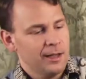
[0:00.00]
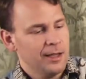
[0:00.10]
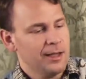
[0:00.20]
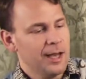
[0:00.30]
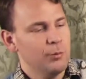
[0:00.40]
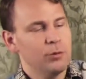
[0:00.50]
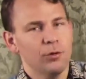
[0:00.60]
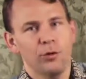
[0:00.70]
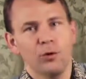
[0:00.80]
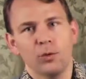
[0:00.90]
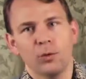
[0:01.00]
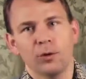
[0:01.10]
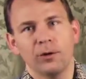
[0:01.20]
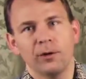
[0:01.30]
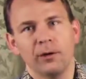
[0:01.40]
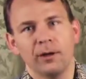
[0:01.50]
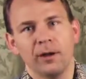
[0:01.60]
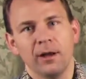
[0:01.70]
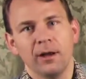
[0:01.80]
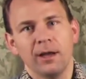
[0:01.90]
he came to the New World,
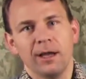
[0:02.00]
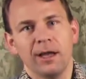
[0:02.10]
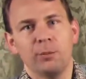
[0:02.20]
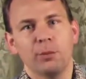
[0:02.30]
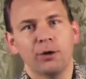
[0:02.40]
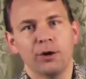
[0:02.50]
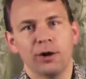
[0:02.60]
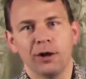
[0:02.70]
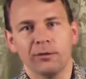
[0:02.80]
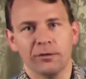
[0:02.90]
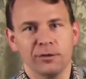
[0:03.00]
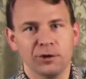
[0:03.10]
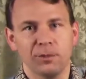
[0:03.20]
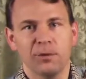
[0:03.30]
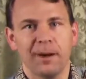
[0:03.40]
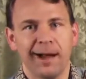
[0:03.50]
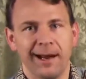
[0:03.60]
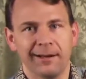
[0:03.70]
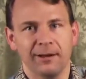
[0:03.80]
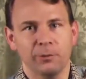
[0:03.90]
he burned all of his ships
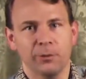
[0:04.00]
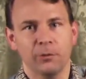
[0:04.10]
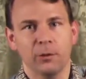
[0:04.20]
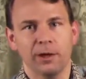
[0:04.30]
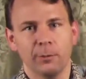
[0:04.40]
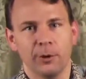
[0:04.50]
behind him before he